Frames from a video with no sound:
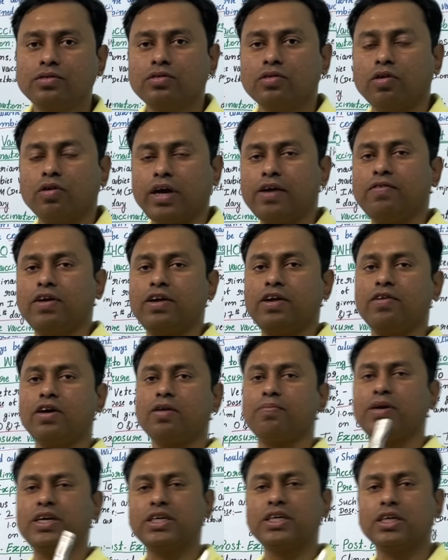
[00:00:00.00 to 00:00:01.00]
Okay, whenever
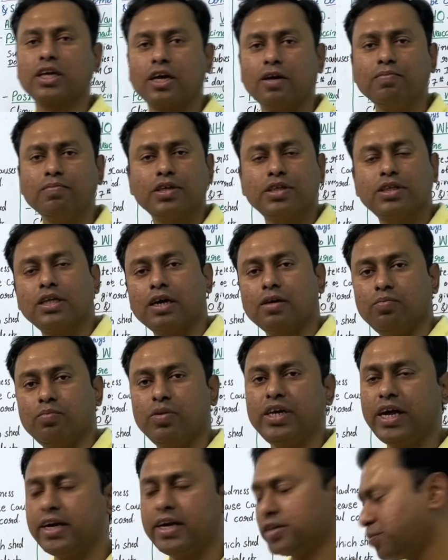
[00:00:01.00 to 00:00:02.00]
patient comes, this is the
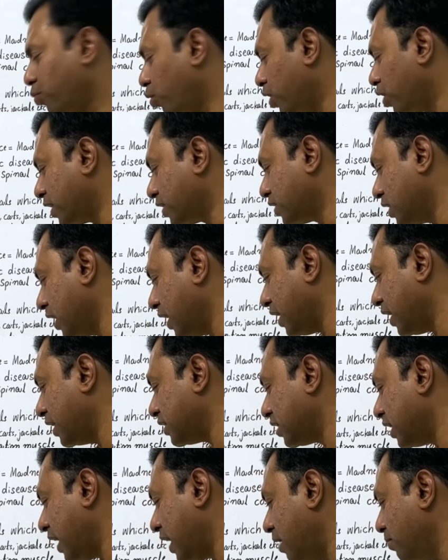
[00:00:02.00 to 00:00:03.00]
immediate protection
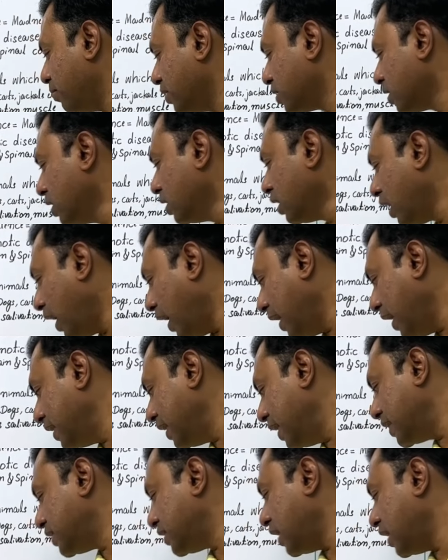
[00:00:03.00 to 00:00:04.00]
against the rabies, and
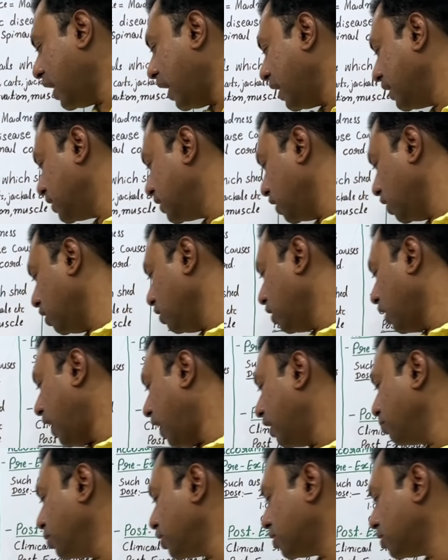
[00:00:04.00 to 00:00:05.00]
HRIG
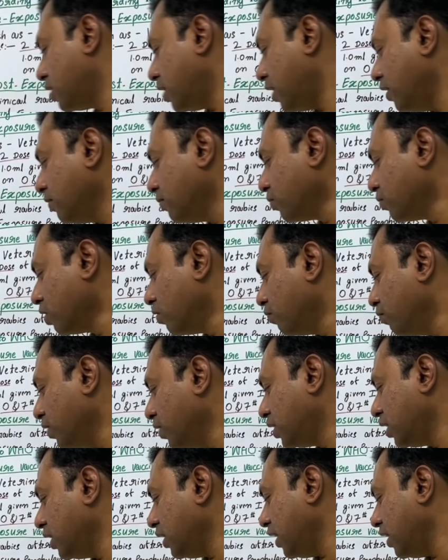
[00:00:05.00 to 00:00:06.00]
administered
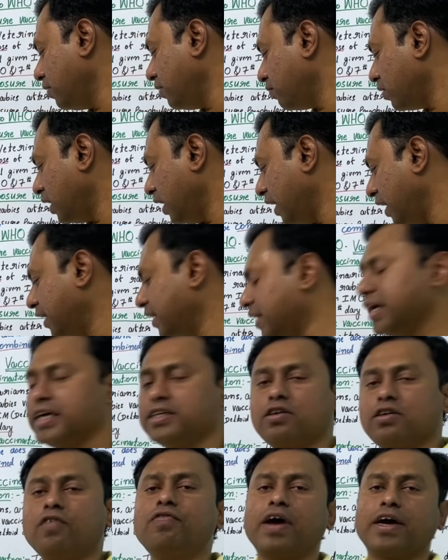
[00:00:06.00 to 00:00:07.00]
within 8
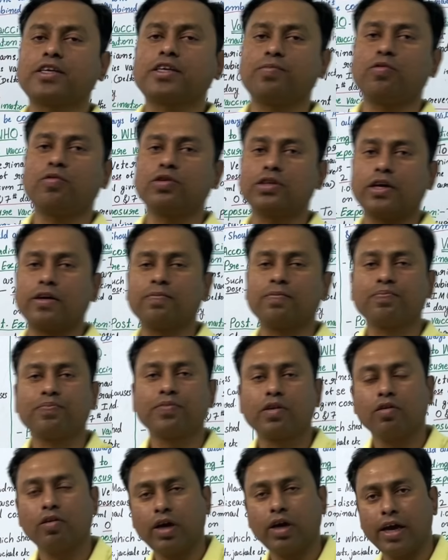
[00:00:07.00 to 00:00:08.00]
days of exposure.
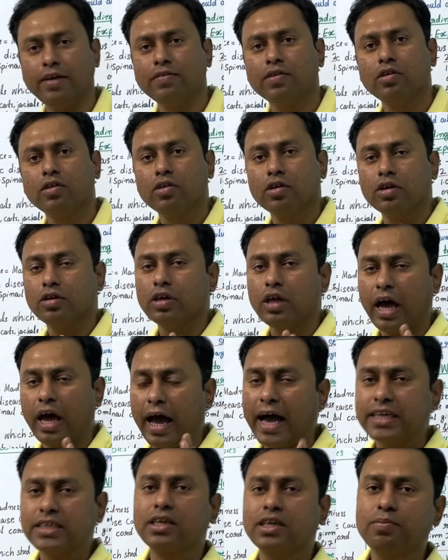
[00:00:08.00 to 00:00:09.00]
Okay,
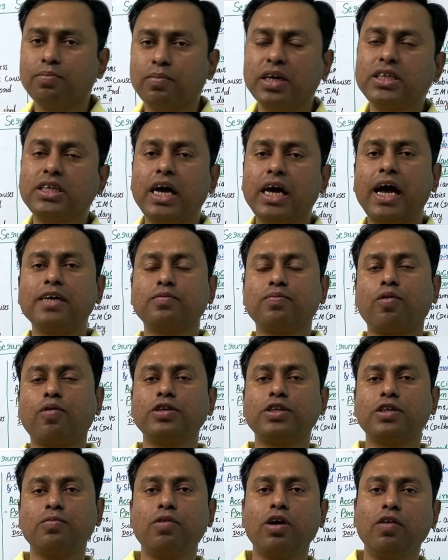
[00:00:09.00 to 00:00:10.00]
as much as
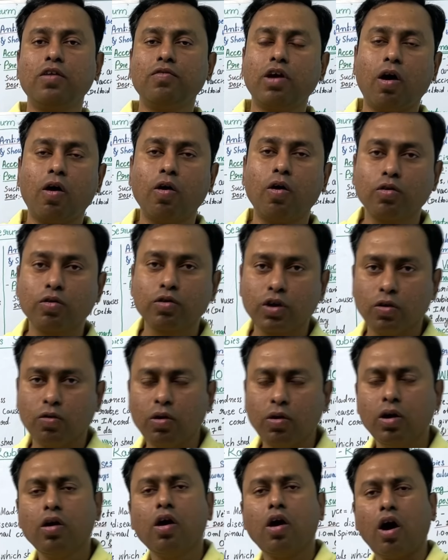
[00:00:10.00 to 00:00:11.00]
possible we have to
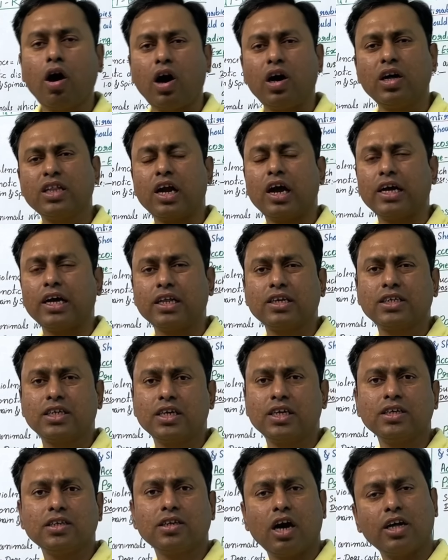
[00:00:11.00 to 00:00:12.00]
give, other
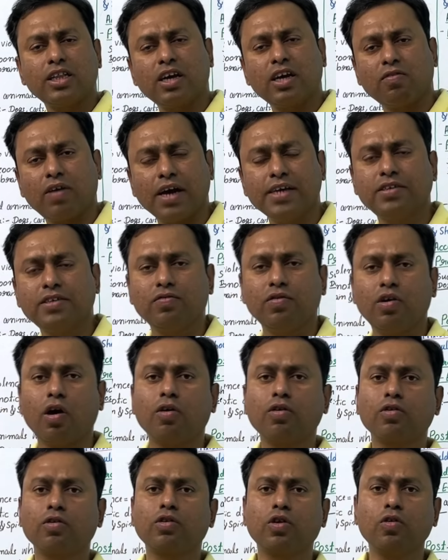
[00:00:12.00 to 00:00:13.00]
sense, otherwise we
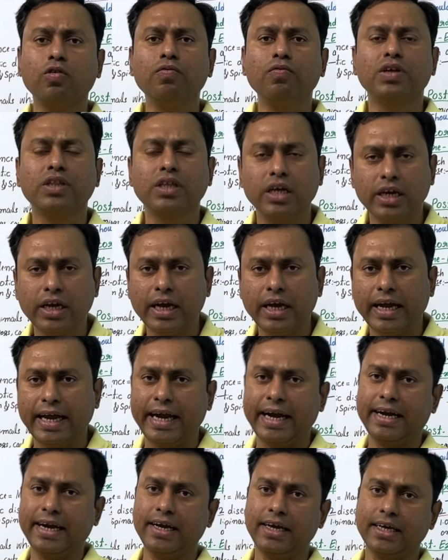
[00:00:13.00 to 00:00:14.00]
have to give within
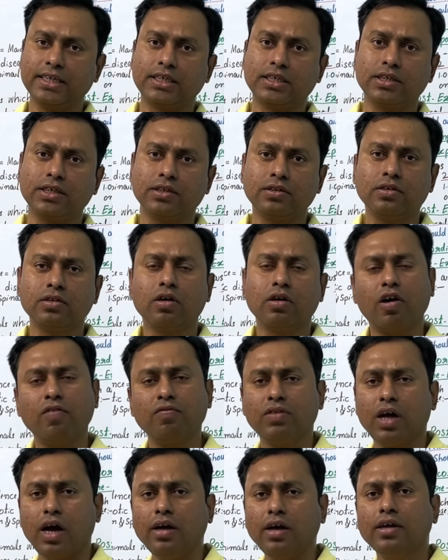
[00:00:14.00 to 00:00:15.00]
8 days
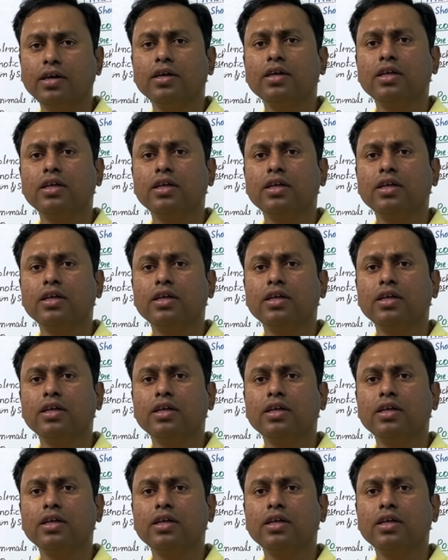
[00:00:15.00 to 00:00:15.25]
of the